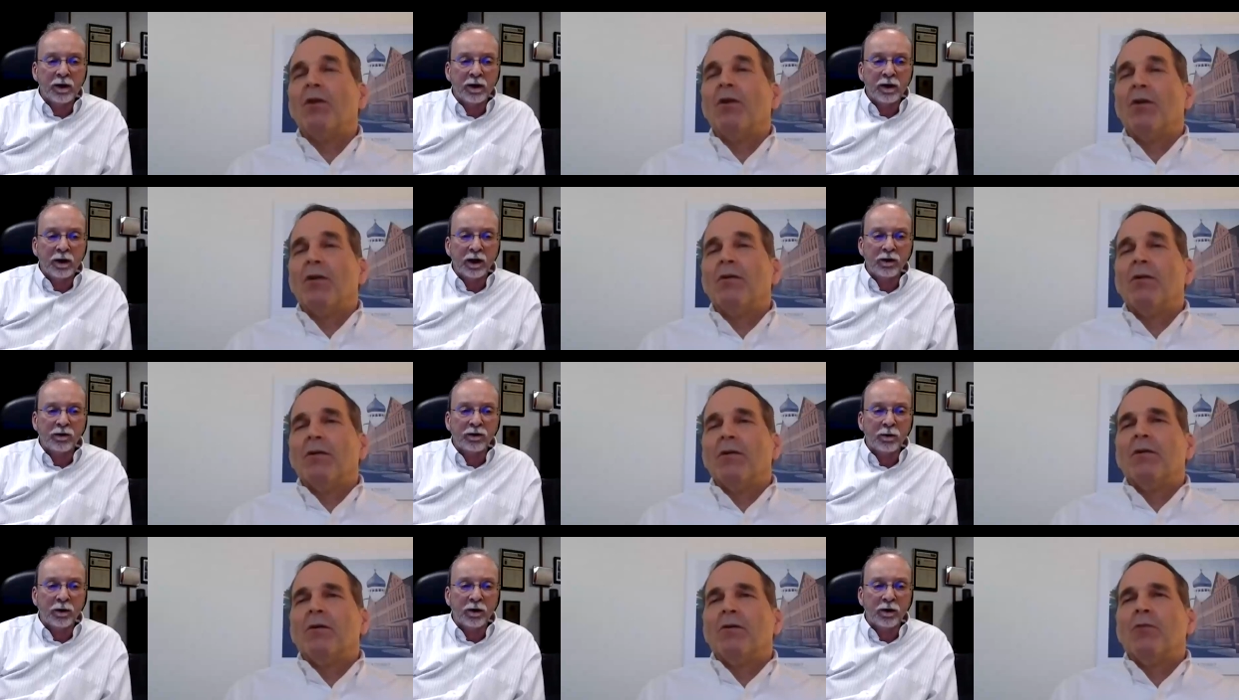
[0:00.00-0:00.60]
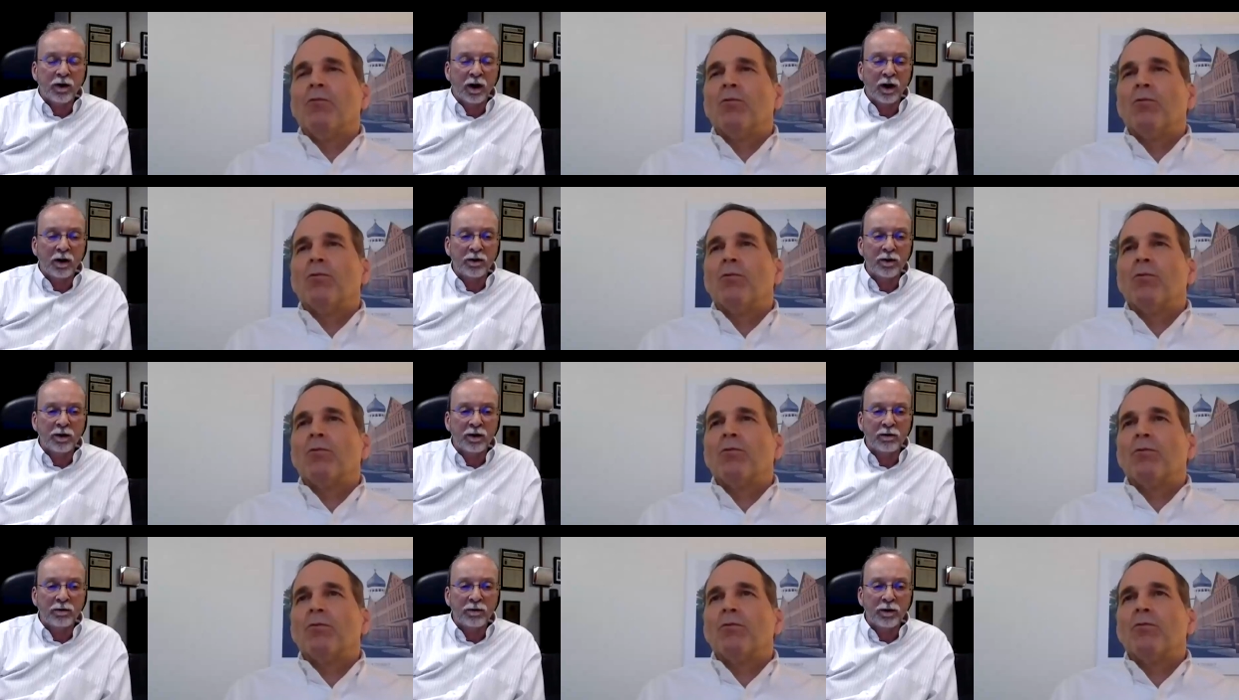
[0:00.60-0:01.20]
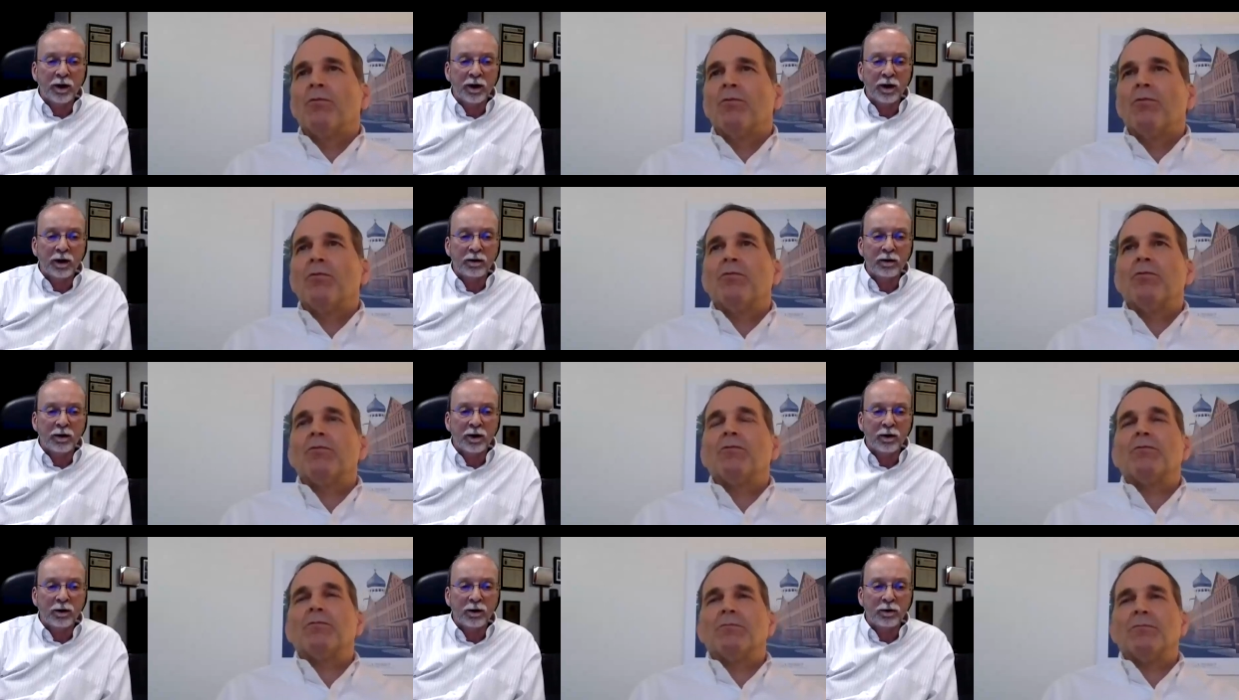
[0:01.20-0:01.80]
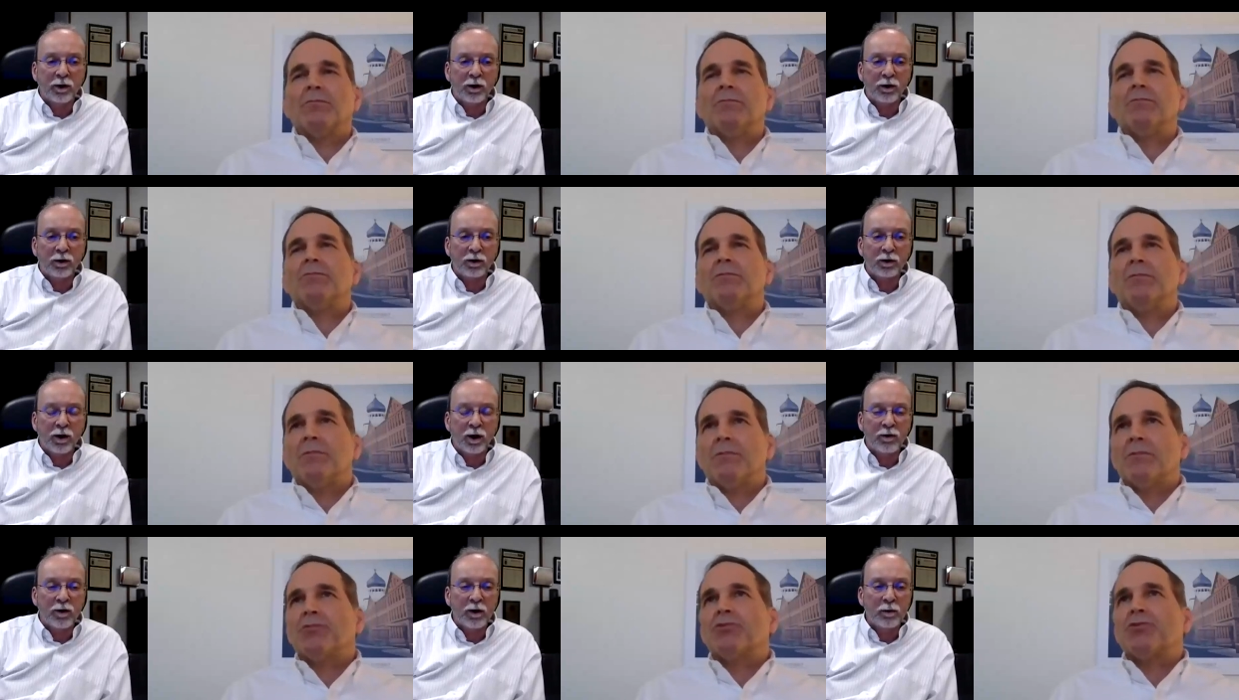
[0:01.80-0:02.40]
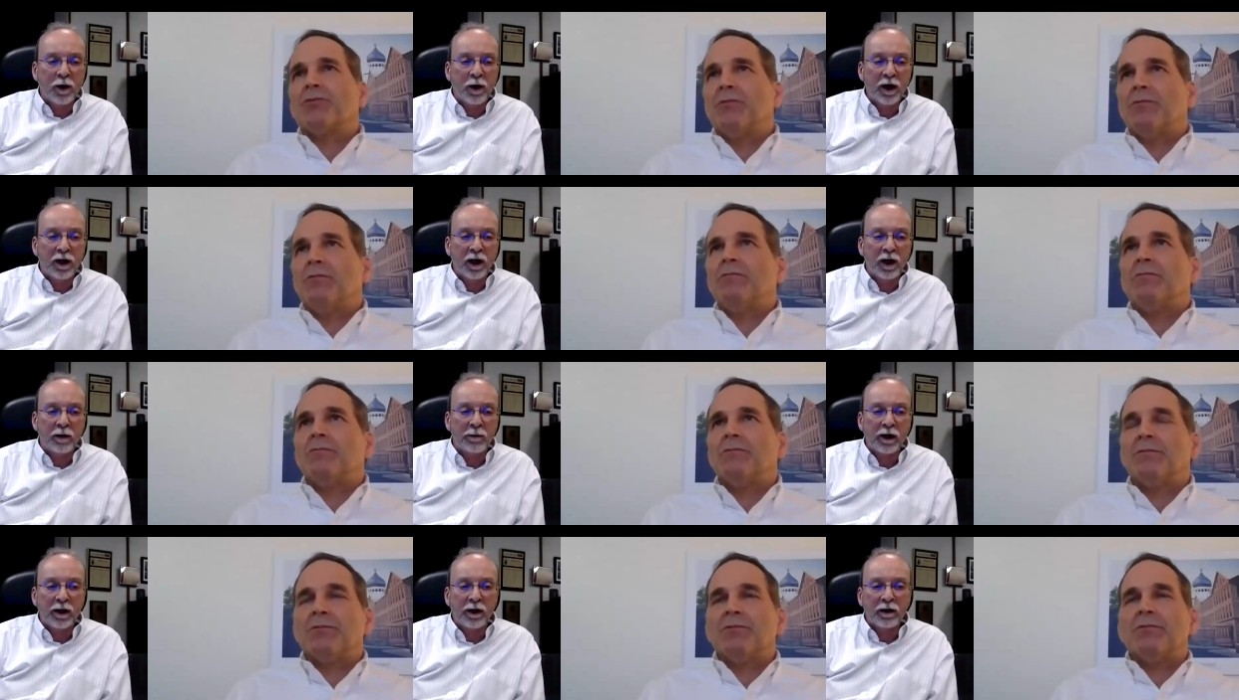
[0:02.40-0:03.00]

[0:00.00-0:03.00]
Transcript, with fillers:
Speaker 1: as a result of the, the, whole COVID pandemic?